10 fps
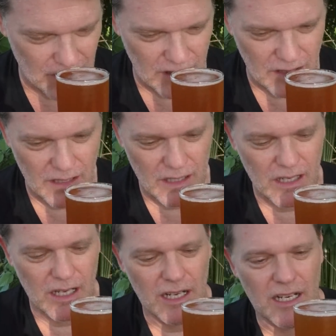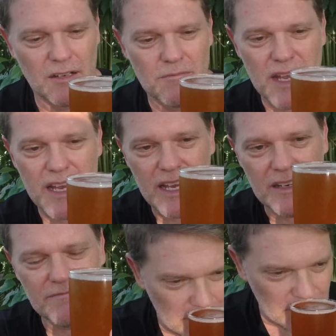Oh man,
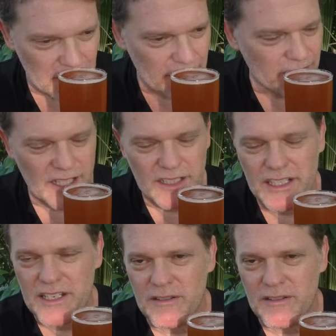definitely